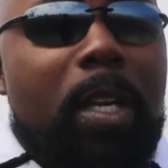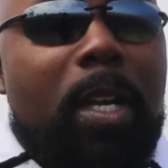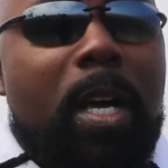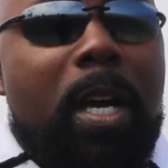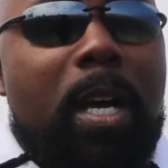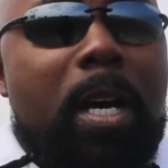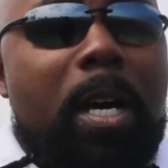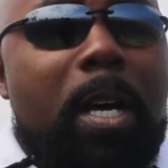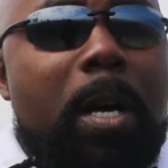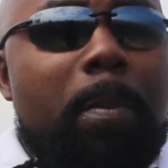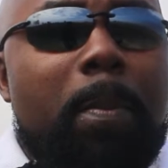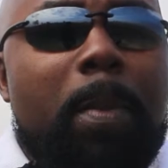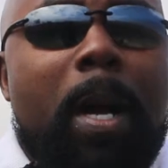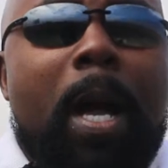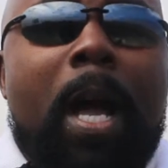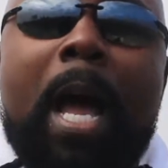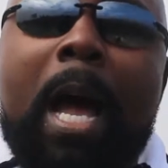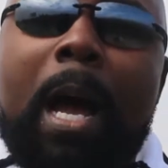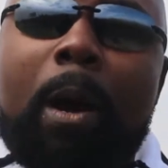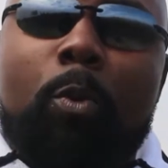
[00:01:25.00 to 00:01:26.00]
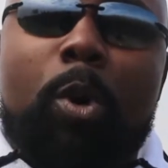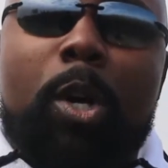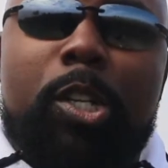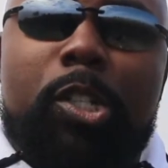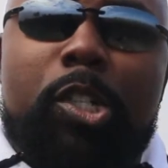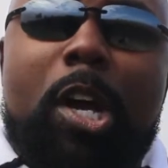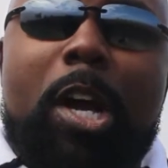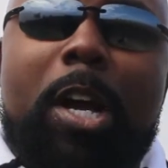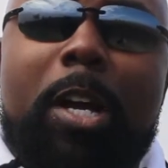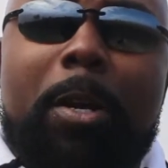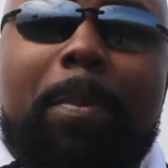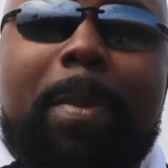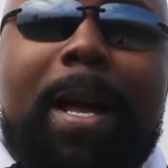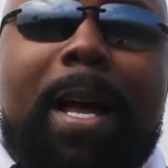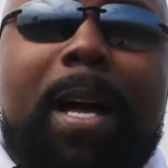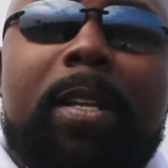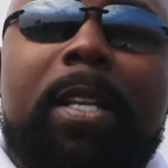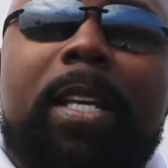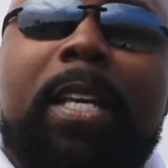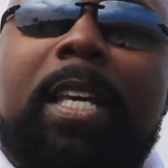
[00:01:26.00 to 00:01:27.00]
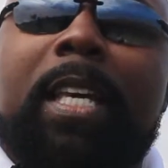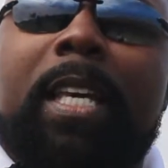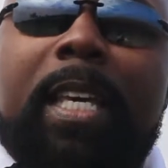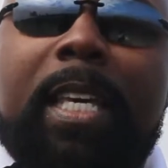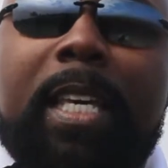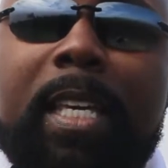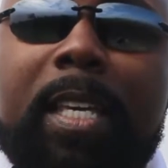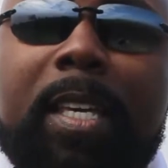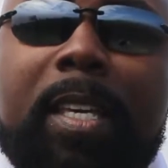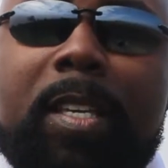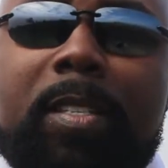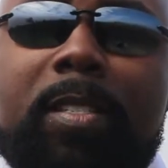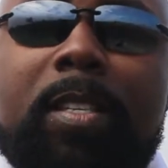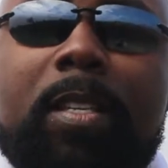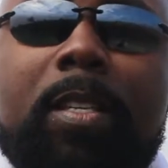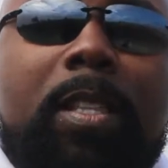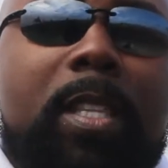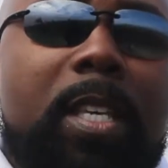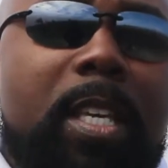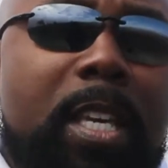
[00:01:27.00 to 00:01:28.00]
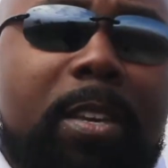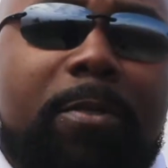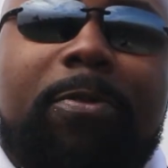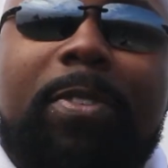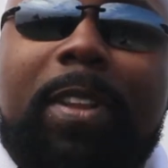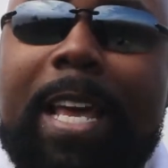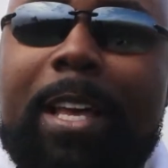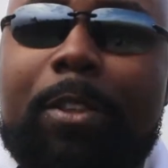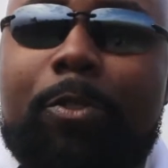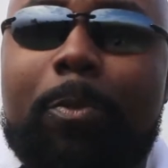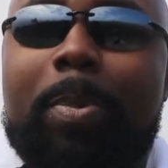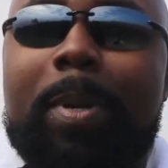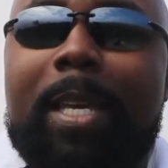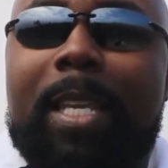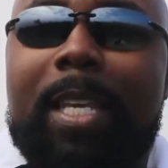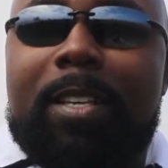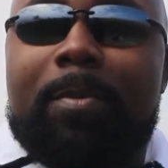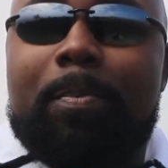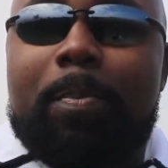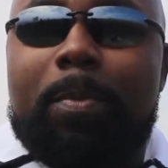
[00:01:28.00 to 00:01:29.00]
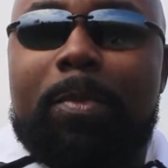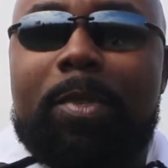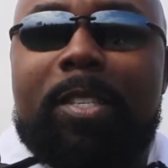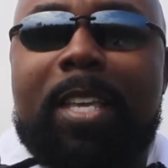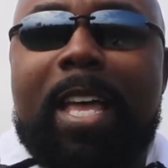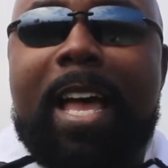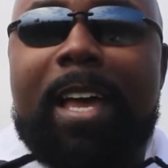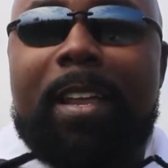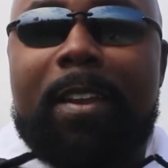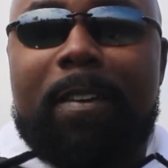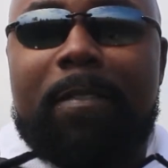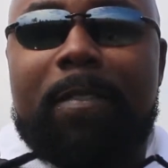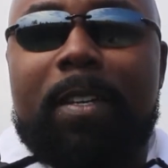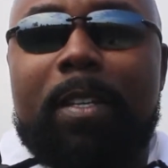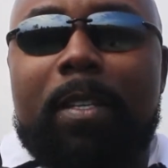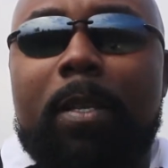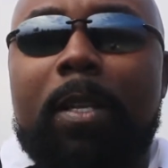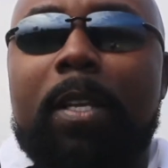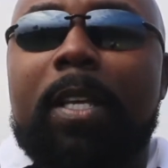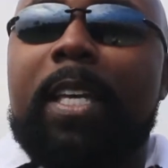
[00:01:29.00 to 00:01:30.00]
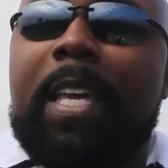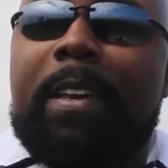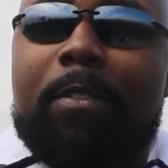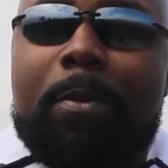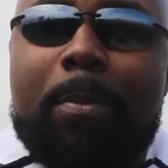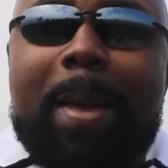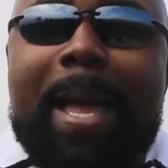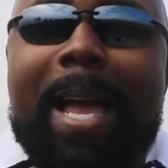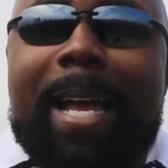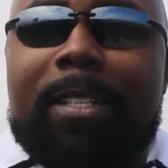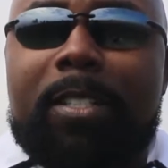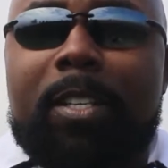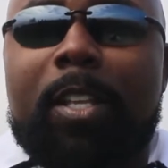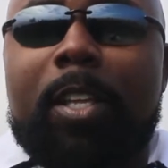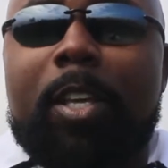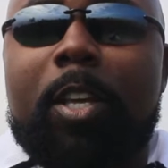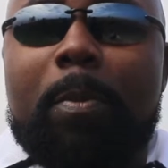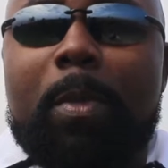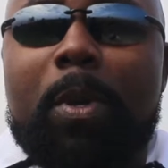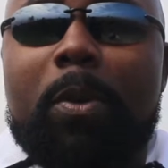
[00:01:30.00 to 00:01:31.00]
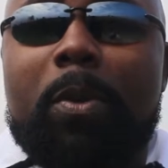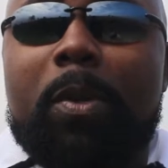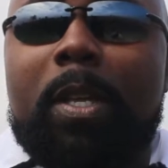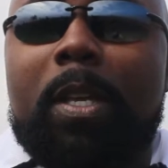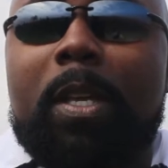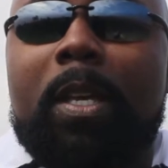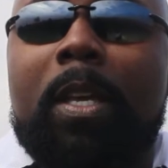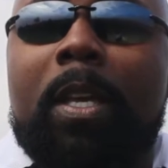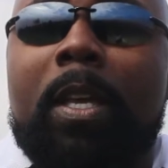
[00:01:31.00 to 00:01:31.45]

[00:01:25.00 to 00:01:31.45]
I want to talk about is the philanthropic side of it, giving back to the community.